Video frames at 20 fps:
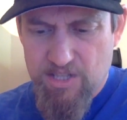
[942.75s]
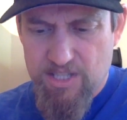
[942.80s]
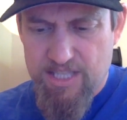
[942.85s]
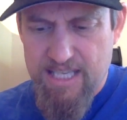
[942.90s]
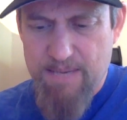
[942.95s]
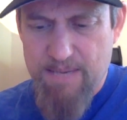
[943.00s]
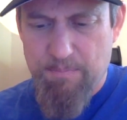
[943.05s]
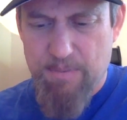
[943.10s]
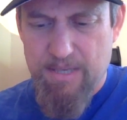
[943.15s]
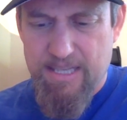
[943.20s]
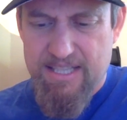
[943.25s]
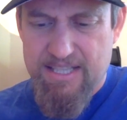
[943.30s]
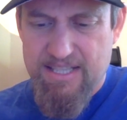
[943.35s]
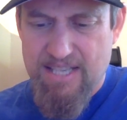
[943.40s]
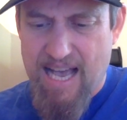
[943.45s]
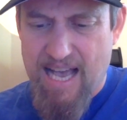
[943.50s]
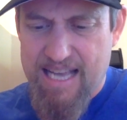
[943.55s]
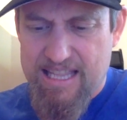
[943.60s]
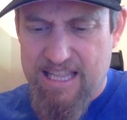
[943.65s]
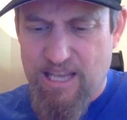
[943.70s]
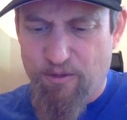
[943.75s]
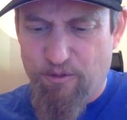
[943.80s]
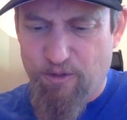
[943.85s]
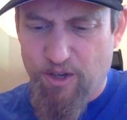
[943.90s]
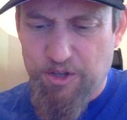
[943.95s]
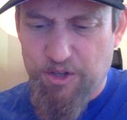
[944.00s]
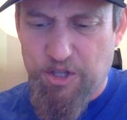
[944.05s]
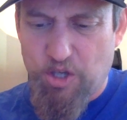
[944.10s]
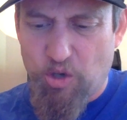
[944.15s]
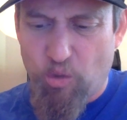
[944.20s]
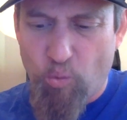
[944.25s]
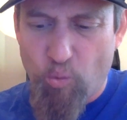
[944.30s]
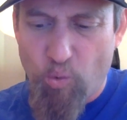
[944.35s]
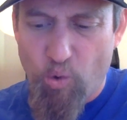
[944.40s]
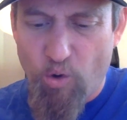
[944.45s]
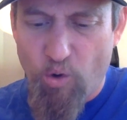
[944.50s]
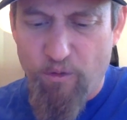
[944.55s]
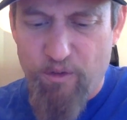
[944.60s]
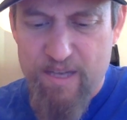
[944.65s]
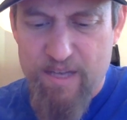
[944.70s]
Deep inside, they felt their
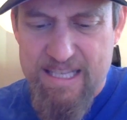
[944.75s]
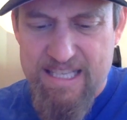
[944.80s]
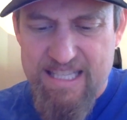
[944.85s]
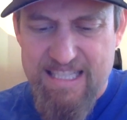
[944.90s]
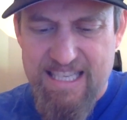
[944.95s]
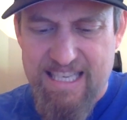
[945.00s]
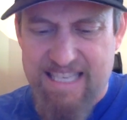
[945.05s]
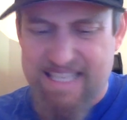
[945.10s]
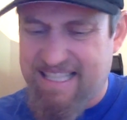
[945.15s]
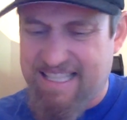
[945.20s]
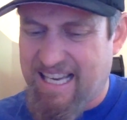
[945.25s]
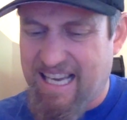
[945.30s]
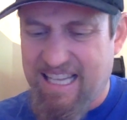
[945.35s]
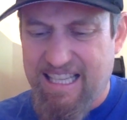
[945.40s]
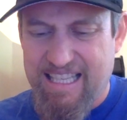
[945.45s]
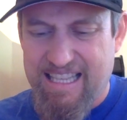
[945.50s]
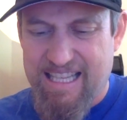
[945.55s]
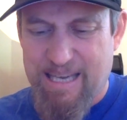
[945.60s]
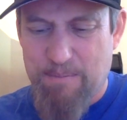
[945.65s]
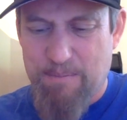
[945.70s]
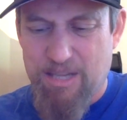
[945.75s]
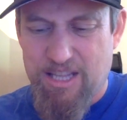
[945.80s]
wolf instincts telling them